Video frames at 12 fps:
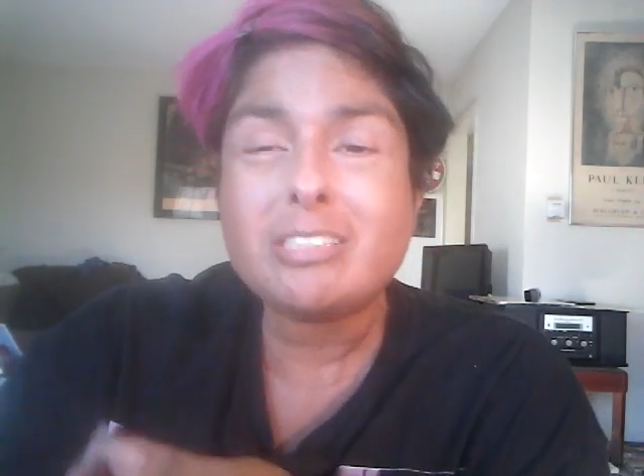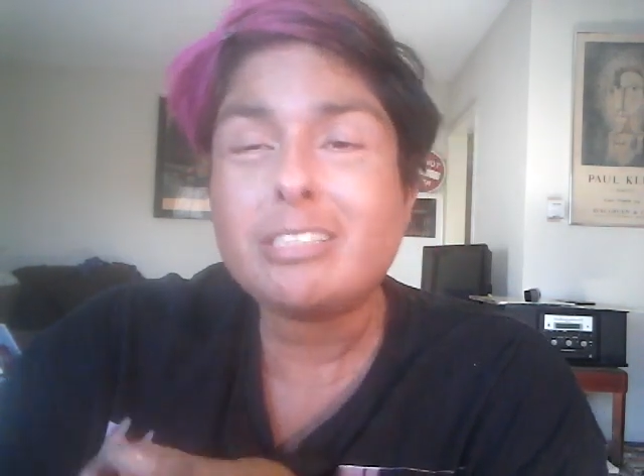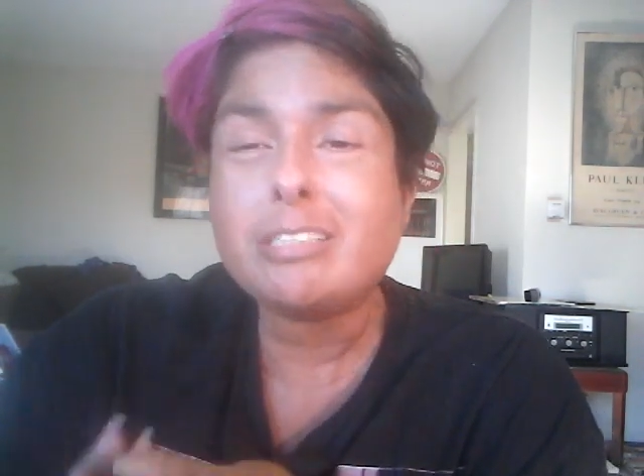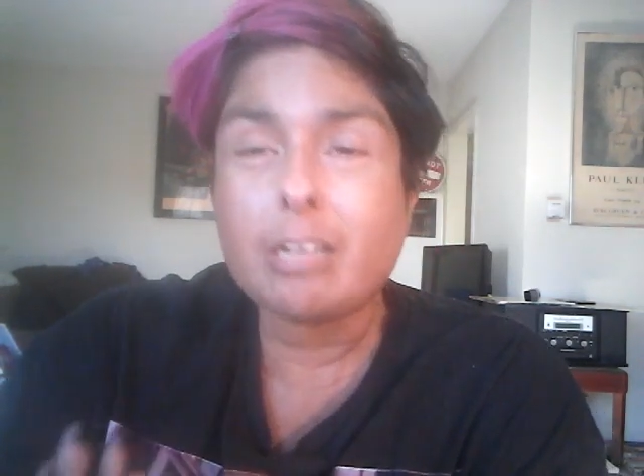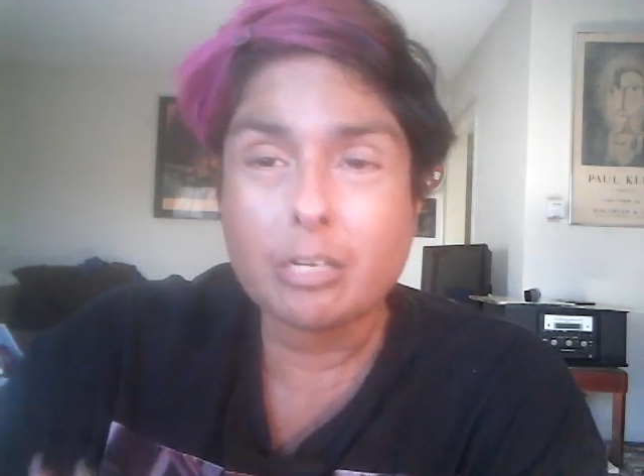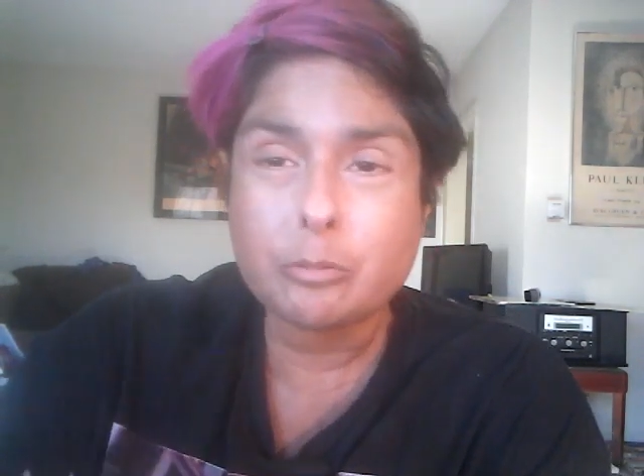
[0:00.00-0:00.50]
it
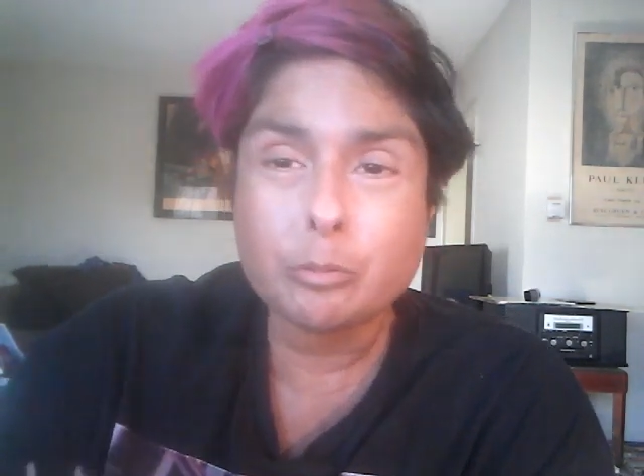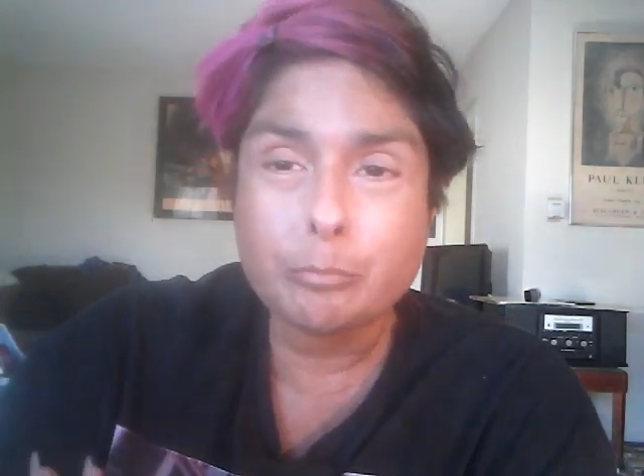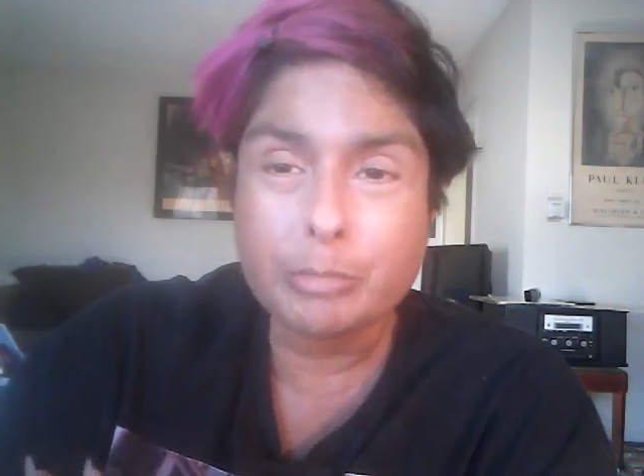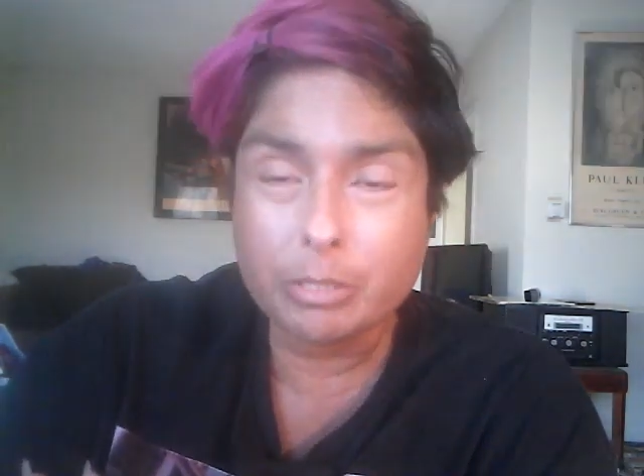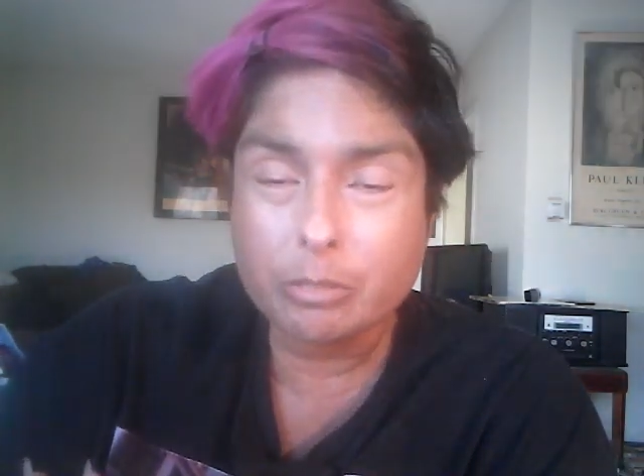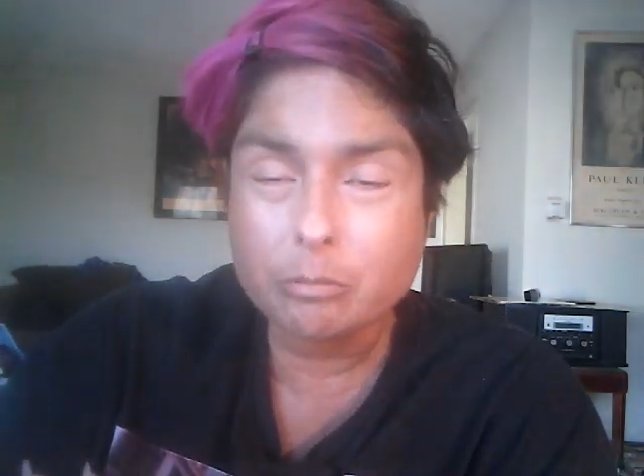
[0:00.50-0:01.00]
an
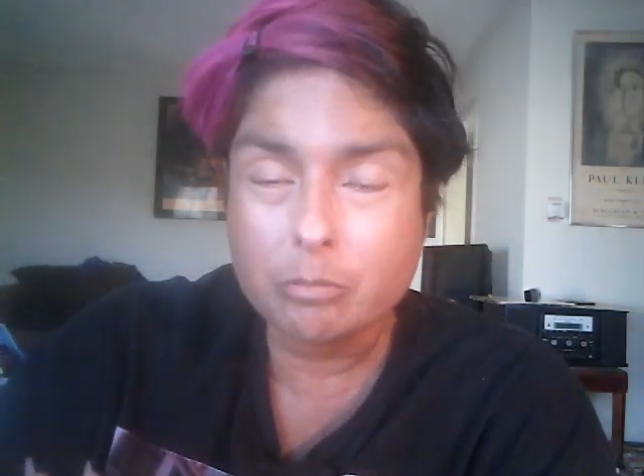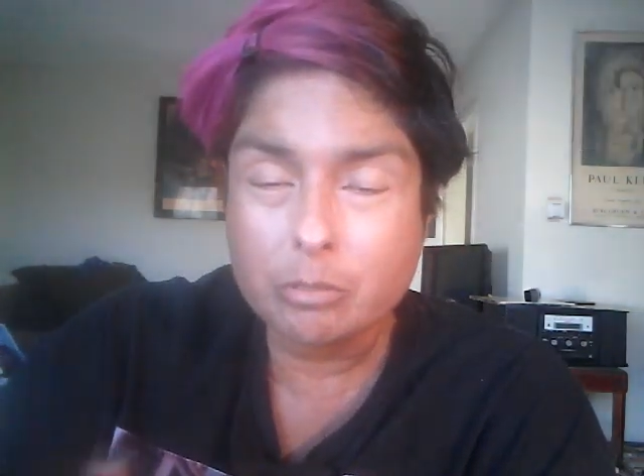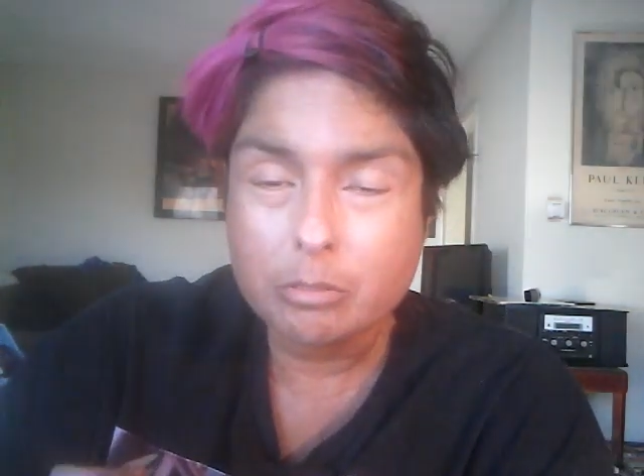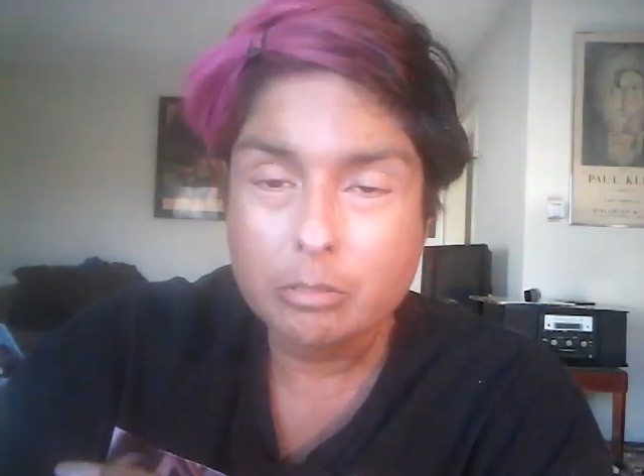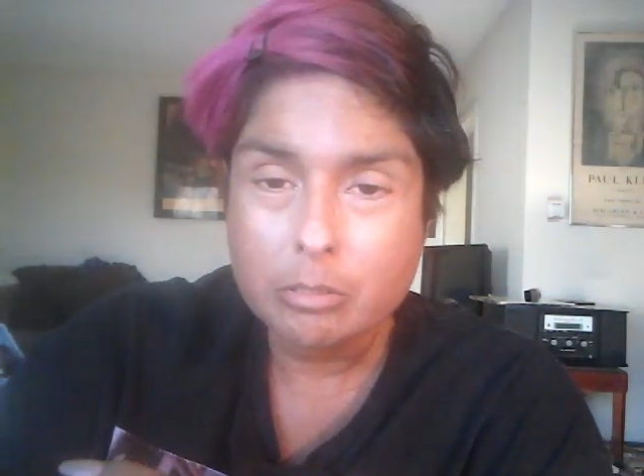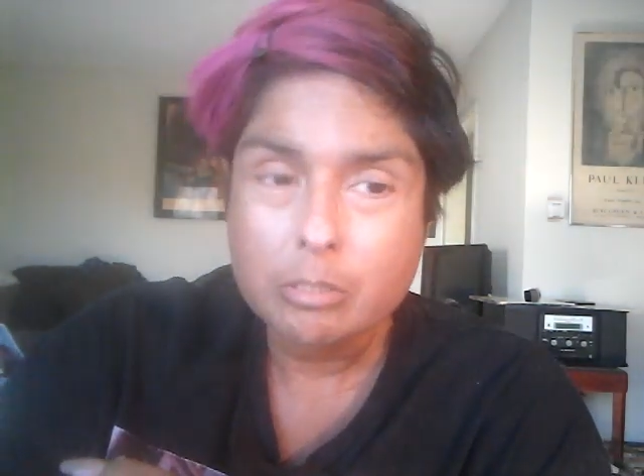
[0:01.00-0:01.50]
autoimmune
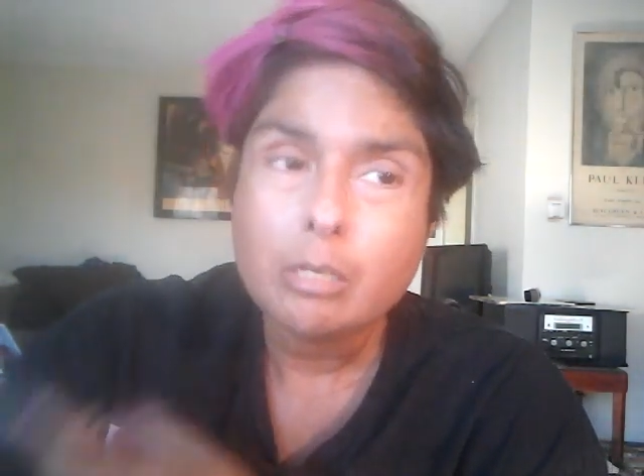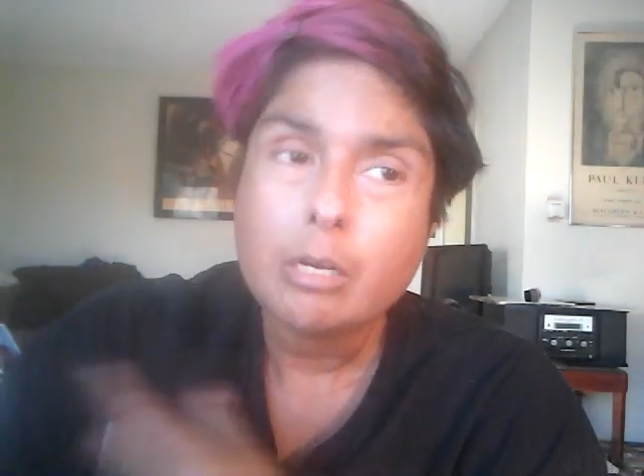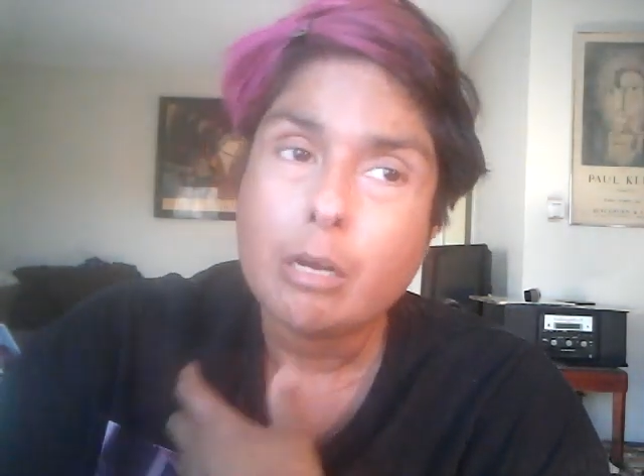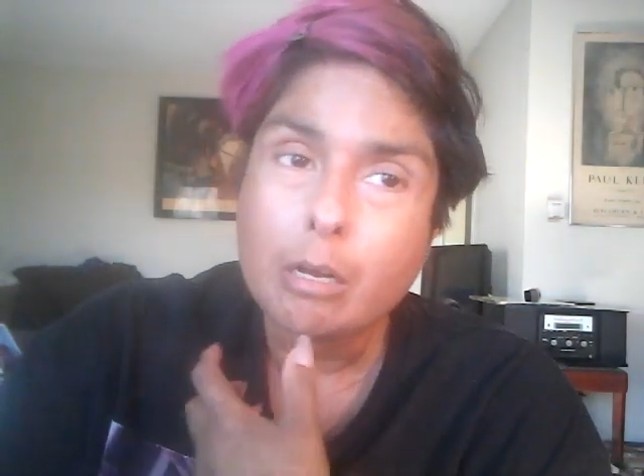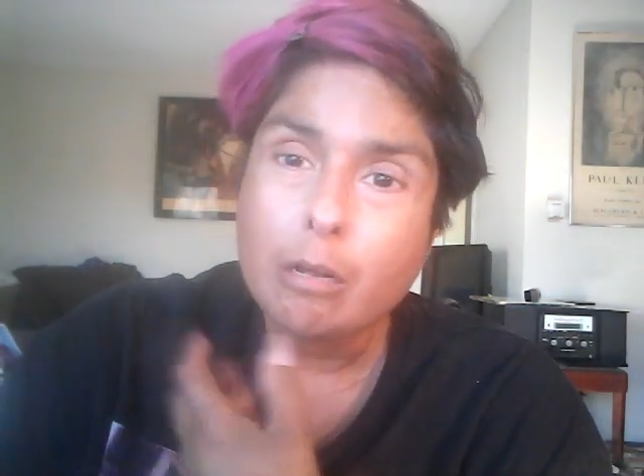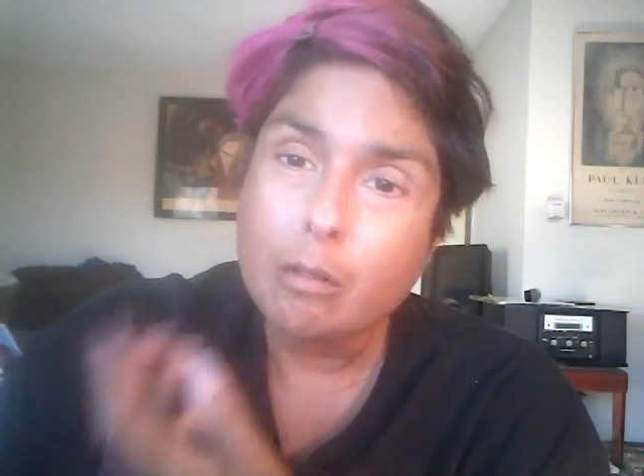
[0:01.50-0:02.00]

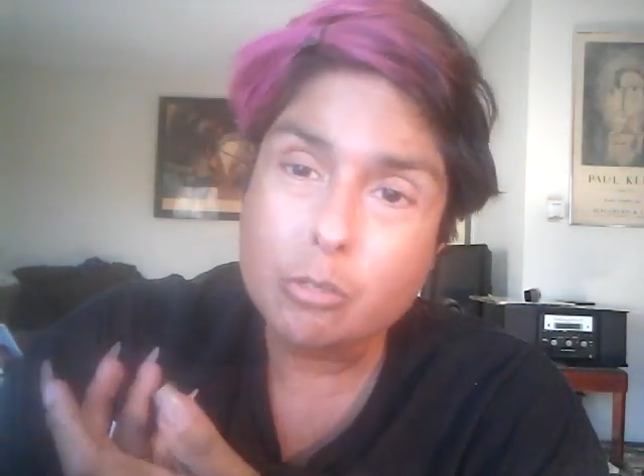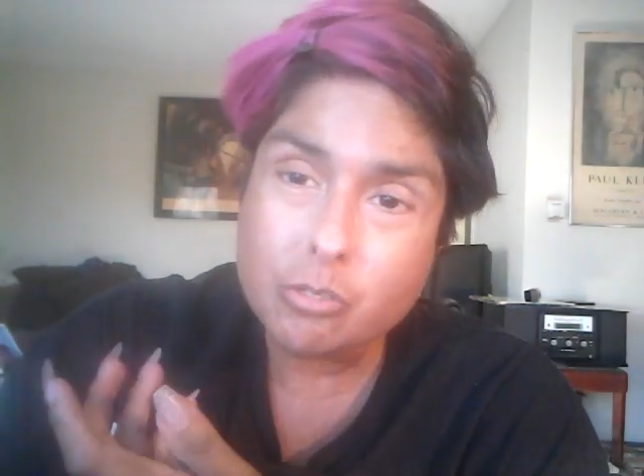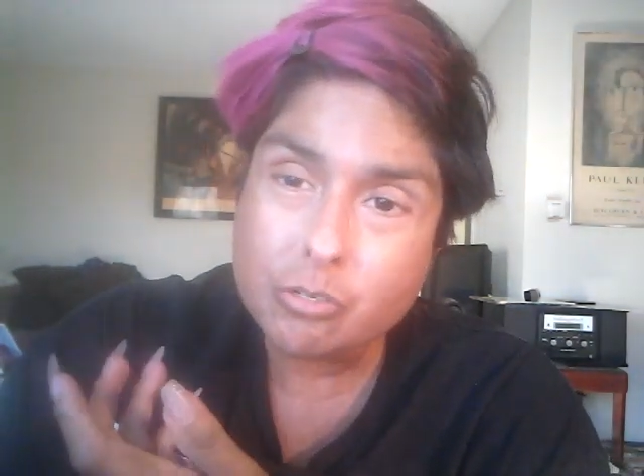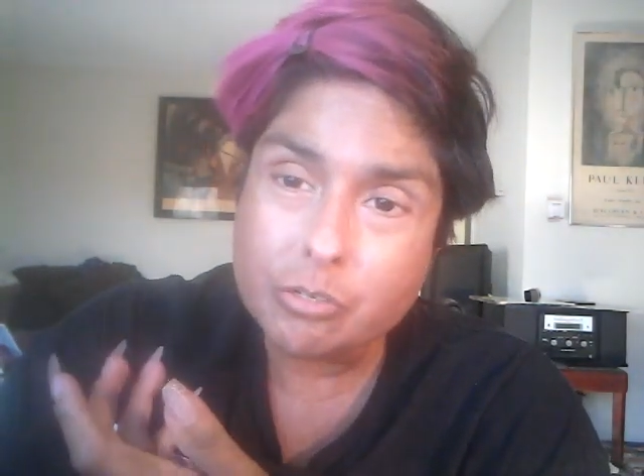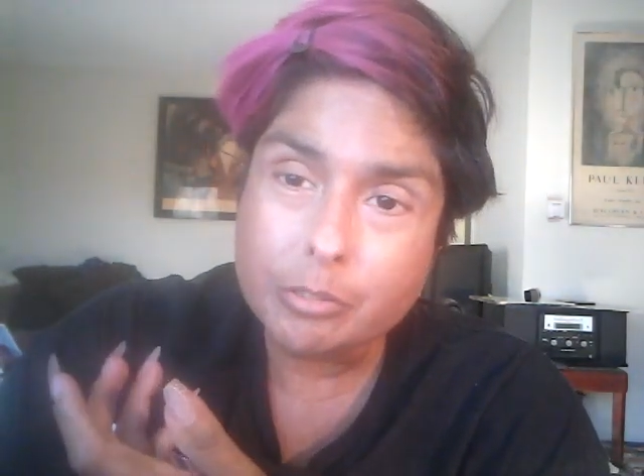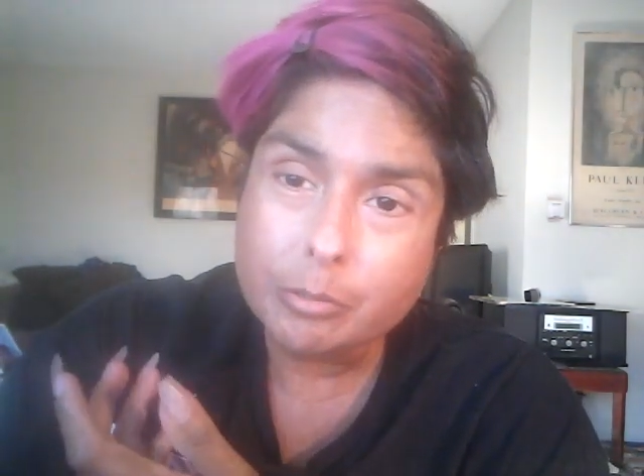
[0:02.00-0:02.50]

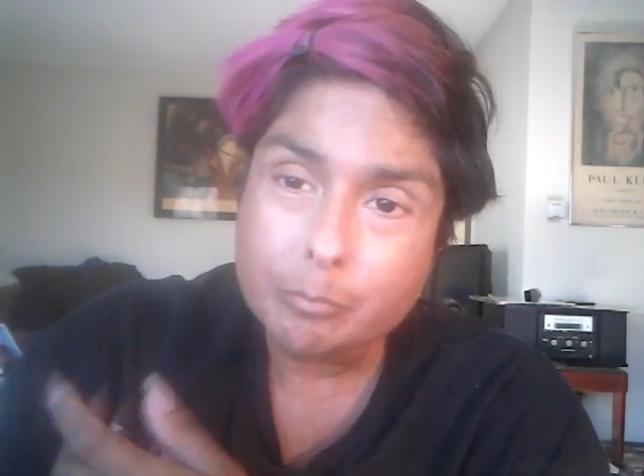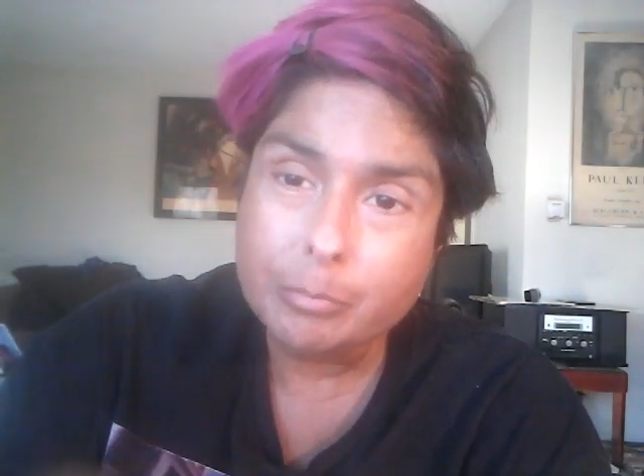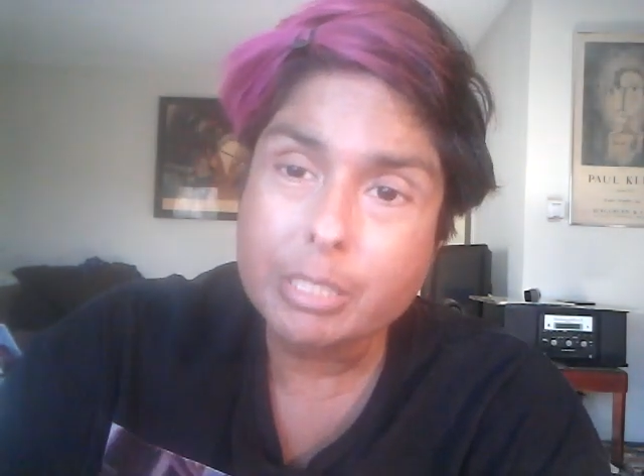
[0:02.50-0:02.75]
ulcer,